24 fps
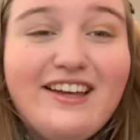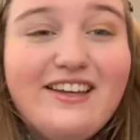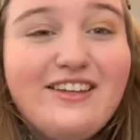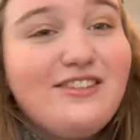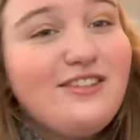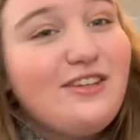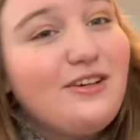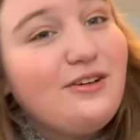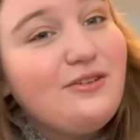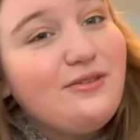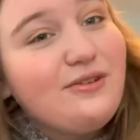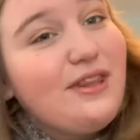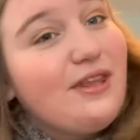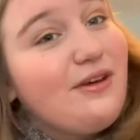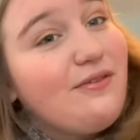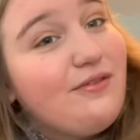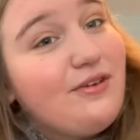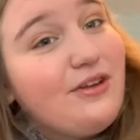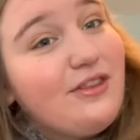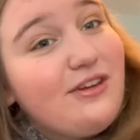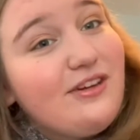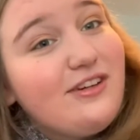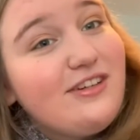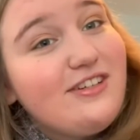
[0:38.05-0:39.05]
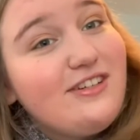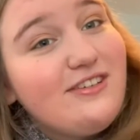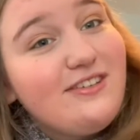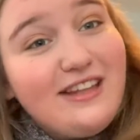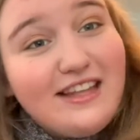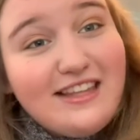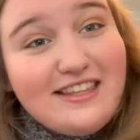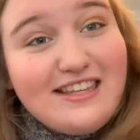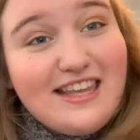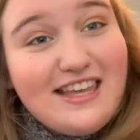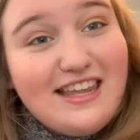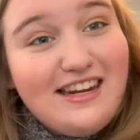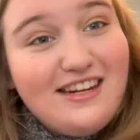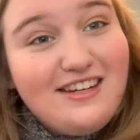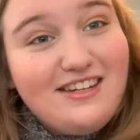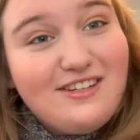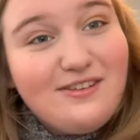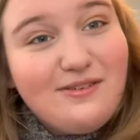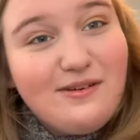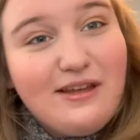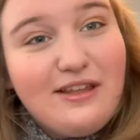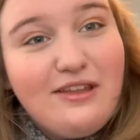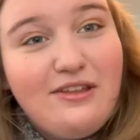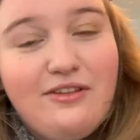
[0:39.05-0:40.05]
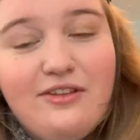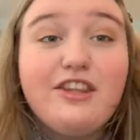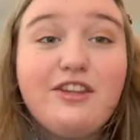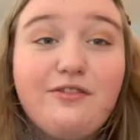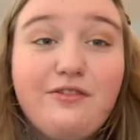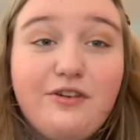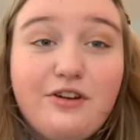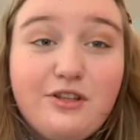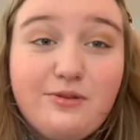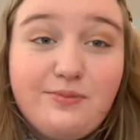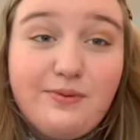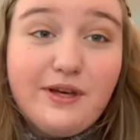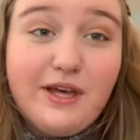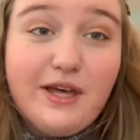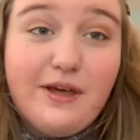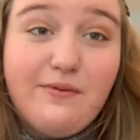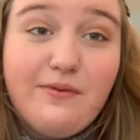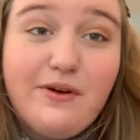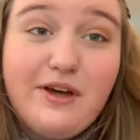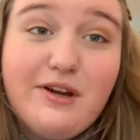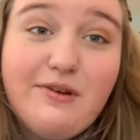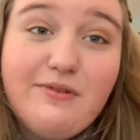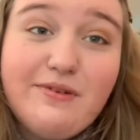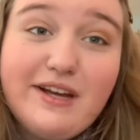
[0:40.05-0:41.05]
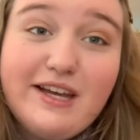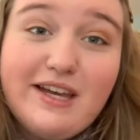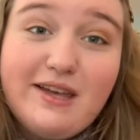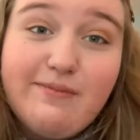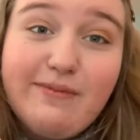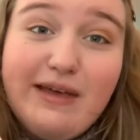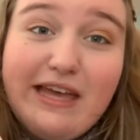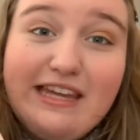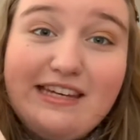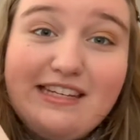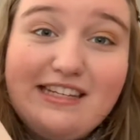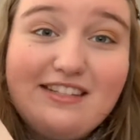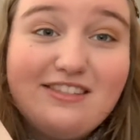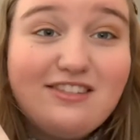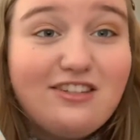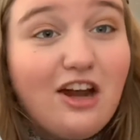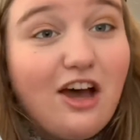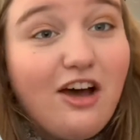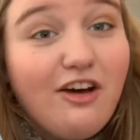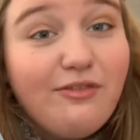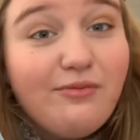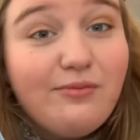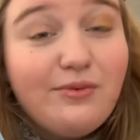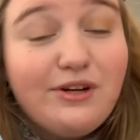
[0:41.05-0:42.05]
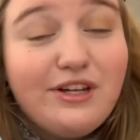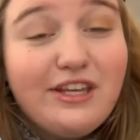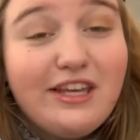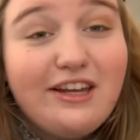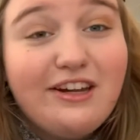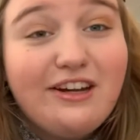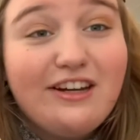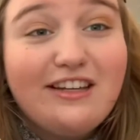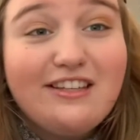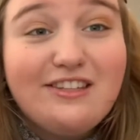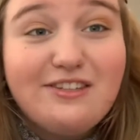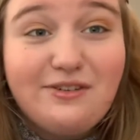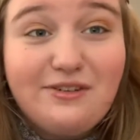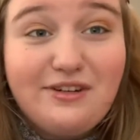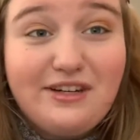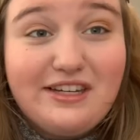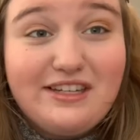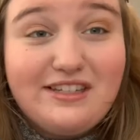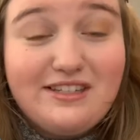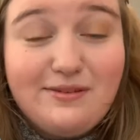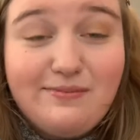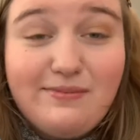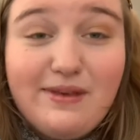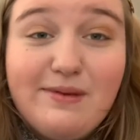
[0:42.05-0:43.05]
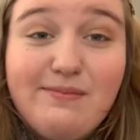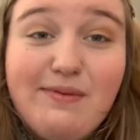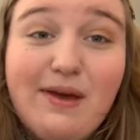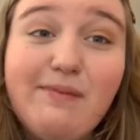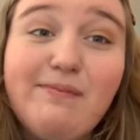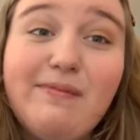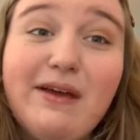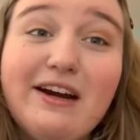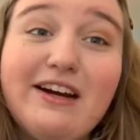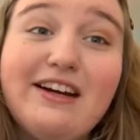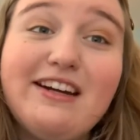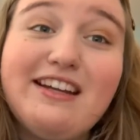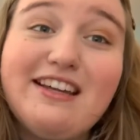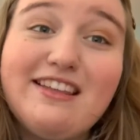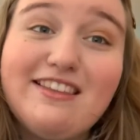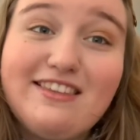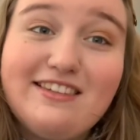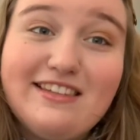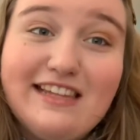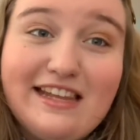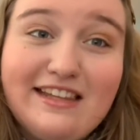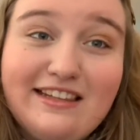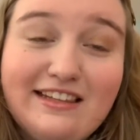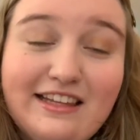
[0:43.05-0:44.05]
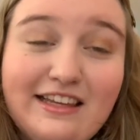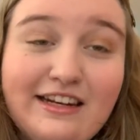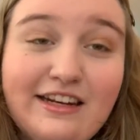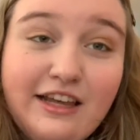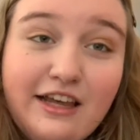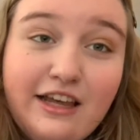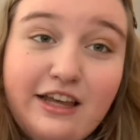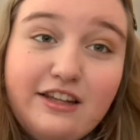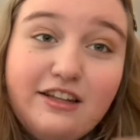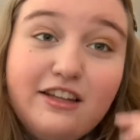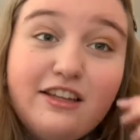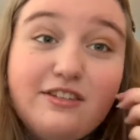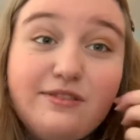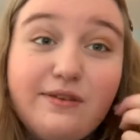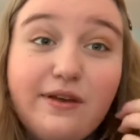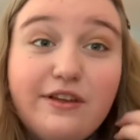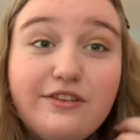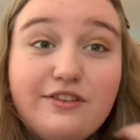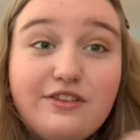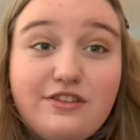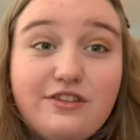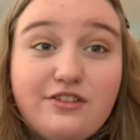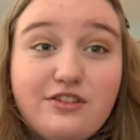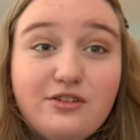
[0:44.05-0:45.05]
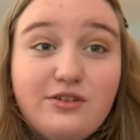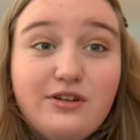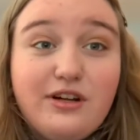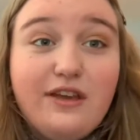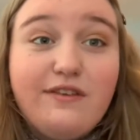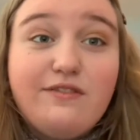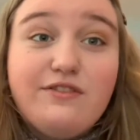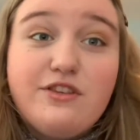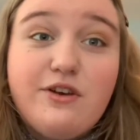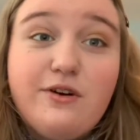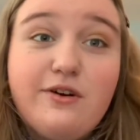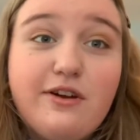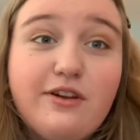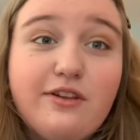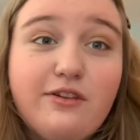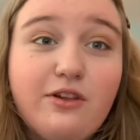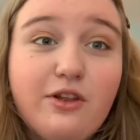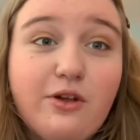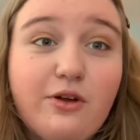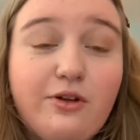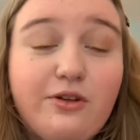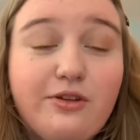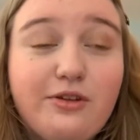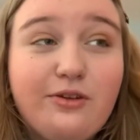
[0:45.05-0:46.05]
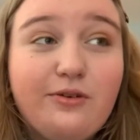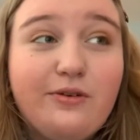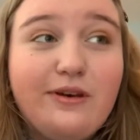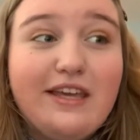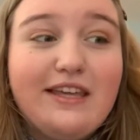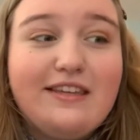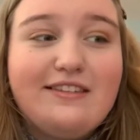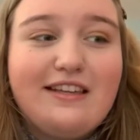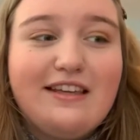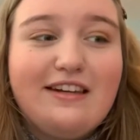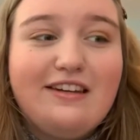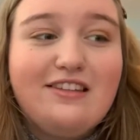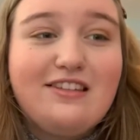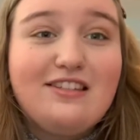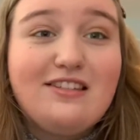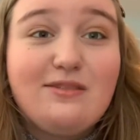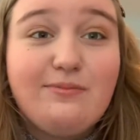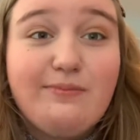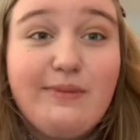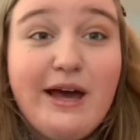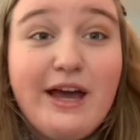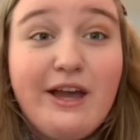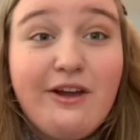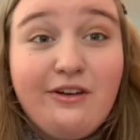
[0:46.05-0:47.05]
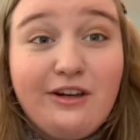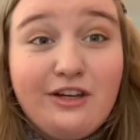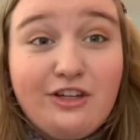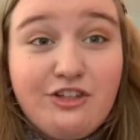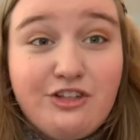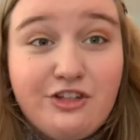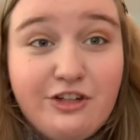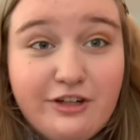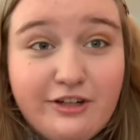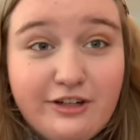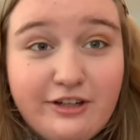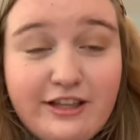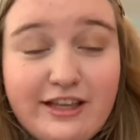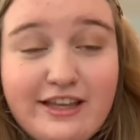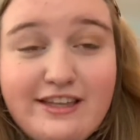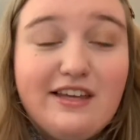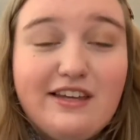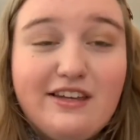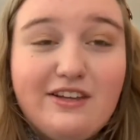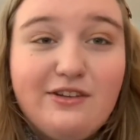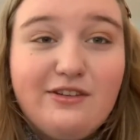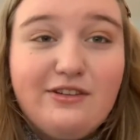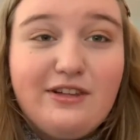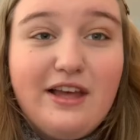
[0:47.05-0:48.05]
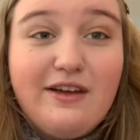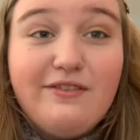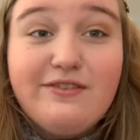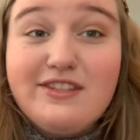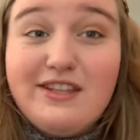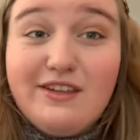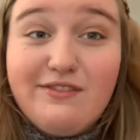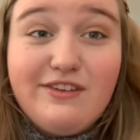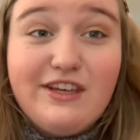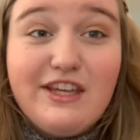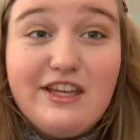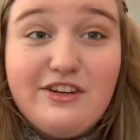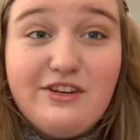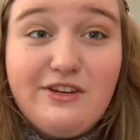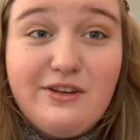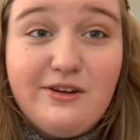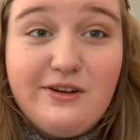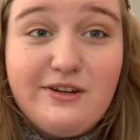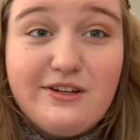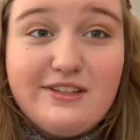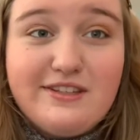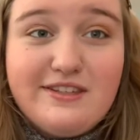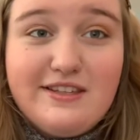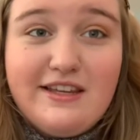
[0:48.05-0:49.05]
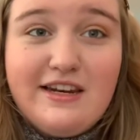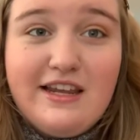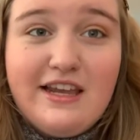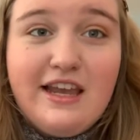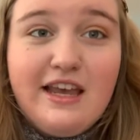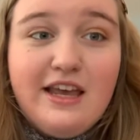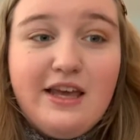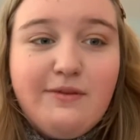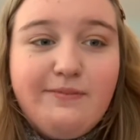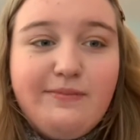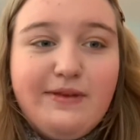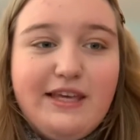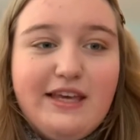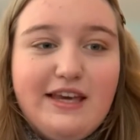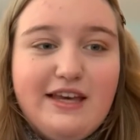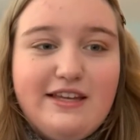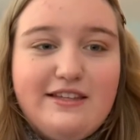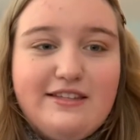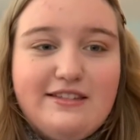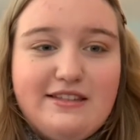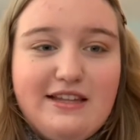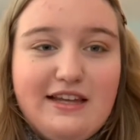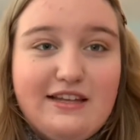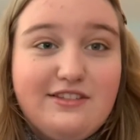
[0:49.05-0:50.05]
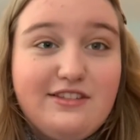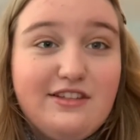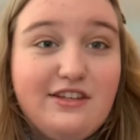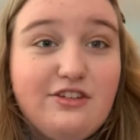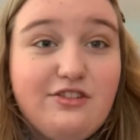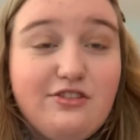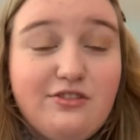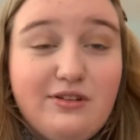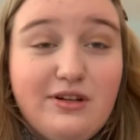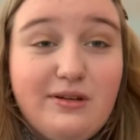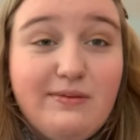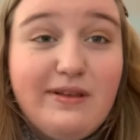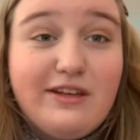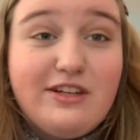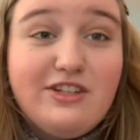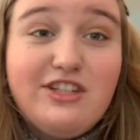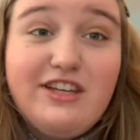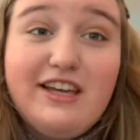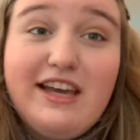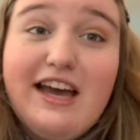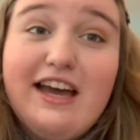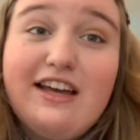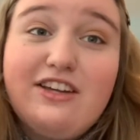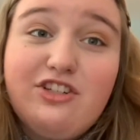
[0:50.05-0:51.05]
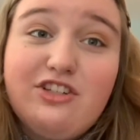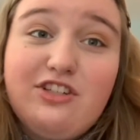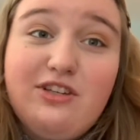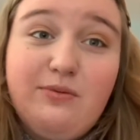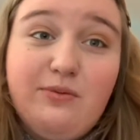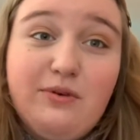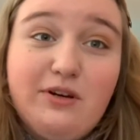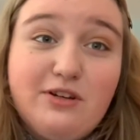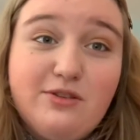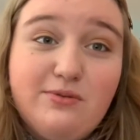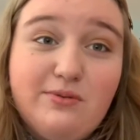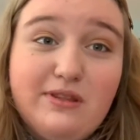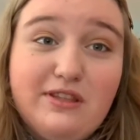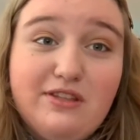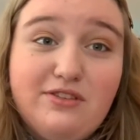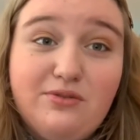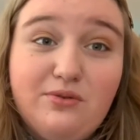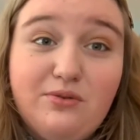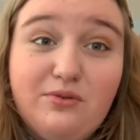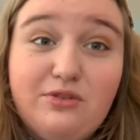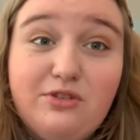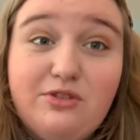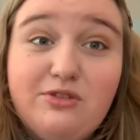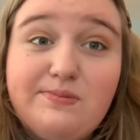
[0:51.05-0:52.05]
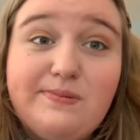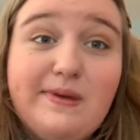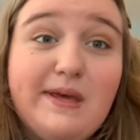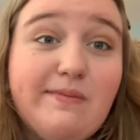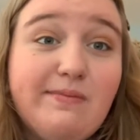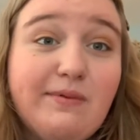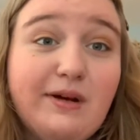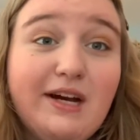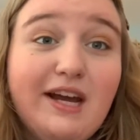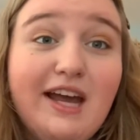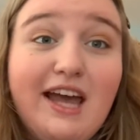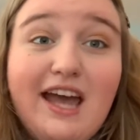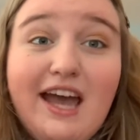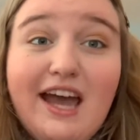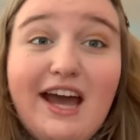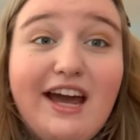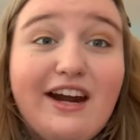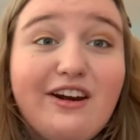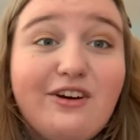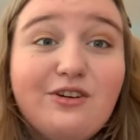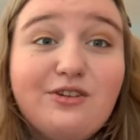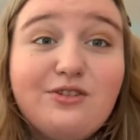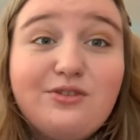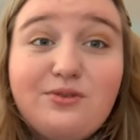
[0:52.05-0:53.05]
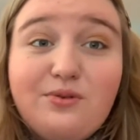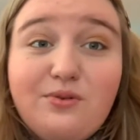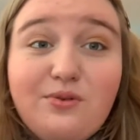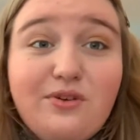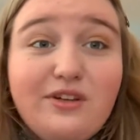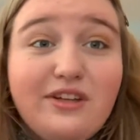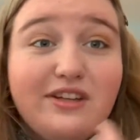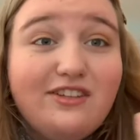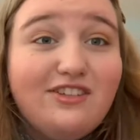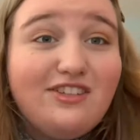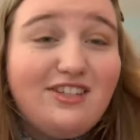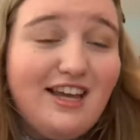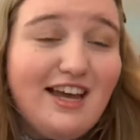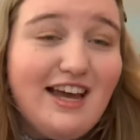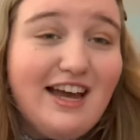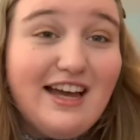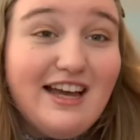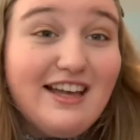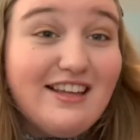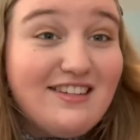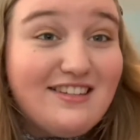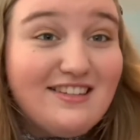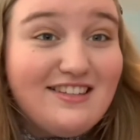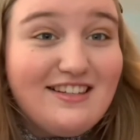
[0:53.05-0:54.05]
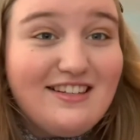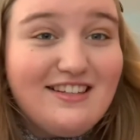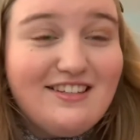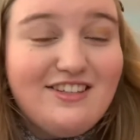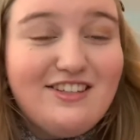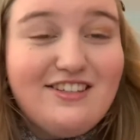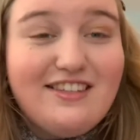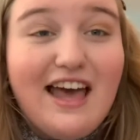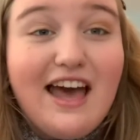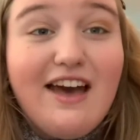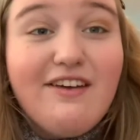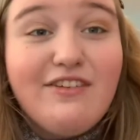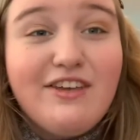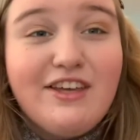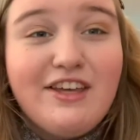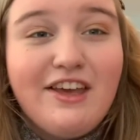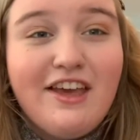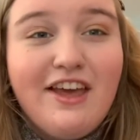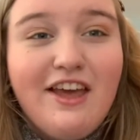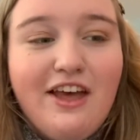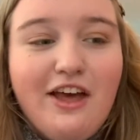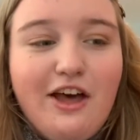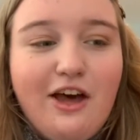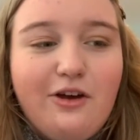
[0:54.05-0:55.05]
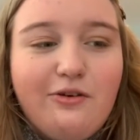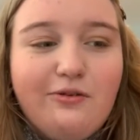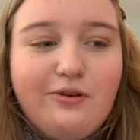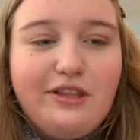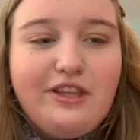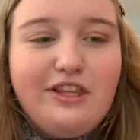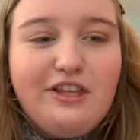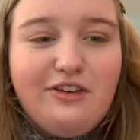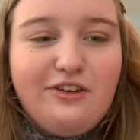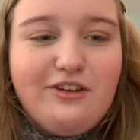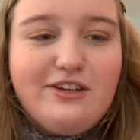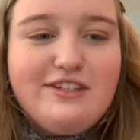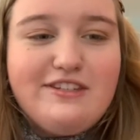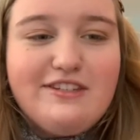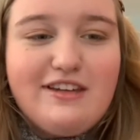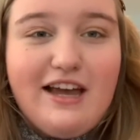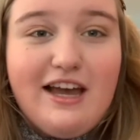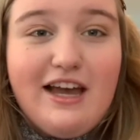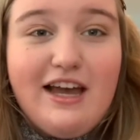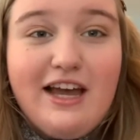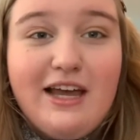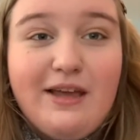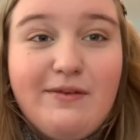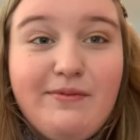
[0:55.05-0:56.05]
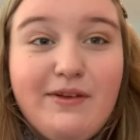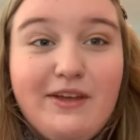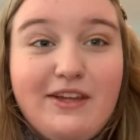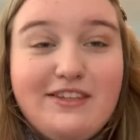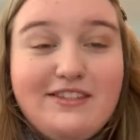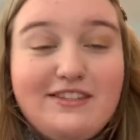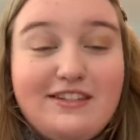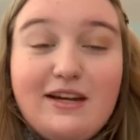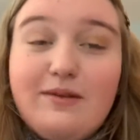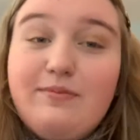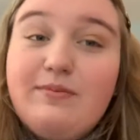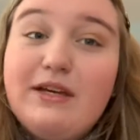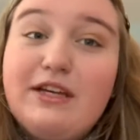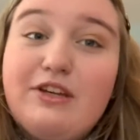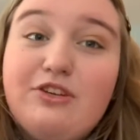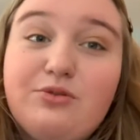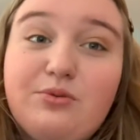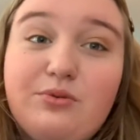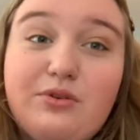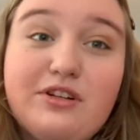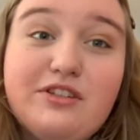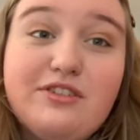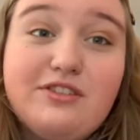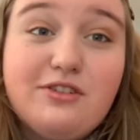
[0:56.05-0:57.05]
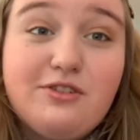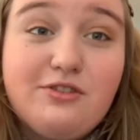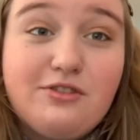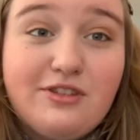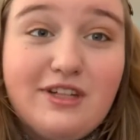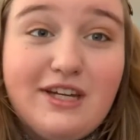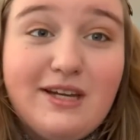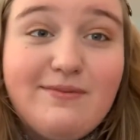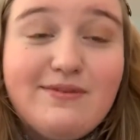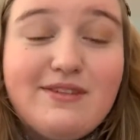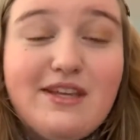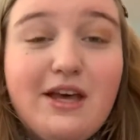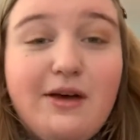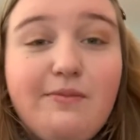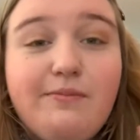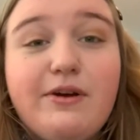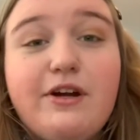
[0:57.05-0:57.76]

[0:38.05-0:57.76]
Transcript: So without further ado, let's get into it. The first book I want to recommend is Sophomore Year is Greek to Me by Meredith Zeitlin. This tells the story of Zona Lowell, who is an aspiring journalist who loves living in New York City because that's a dream that she has. She works with the school newspaper at her school, and she's having a really good time stepping towards her dreams.